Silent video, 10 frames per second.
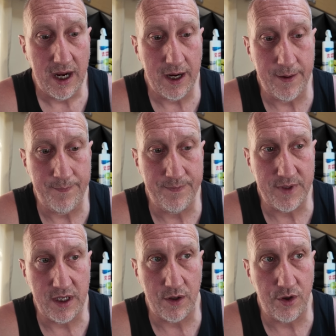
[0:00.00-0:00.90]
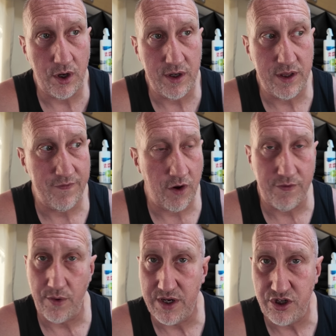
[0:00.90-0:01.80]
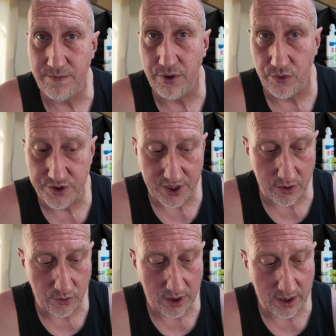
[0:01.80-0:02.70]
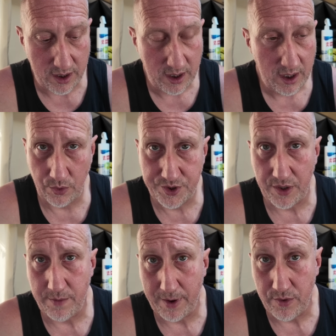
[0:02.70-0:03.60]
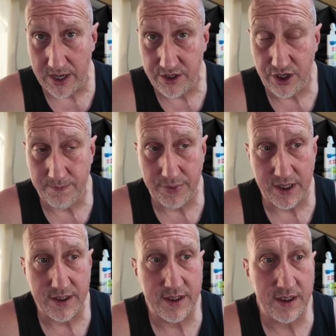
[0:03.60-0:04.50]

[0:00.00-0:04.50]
not only the Volvo engine, but also the boat engine. But,